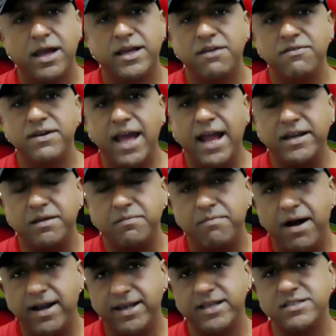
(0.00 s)
Giving
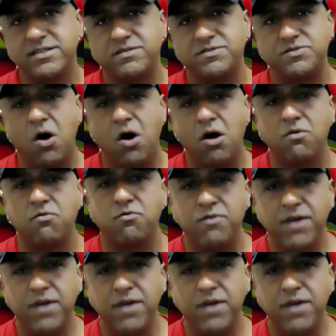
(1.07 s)
antibiotics the wrong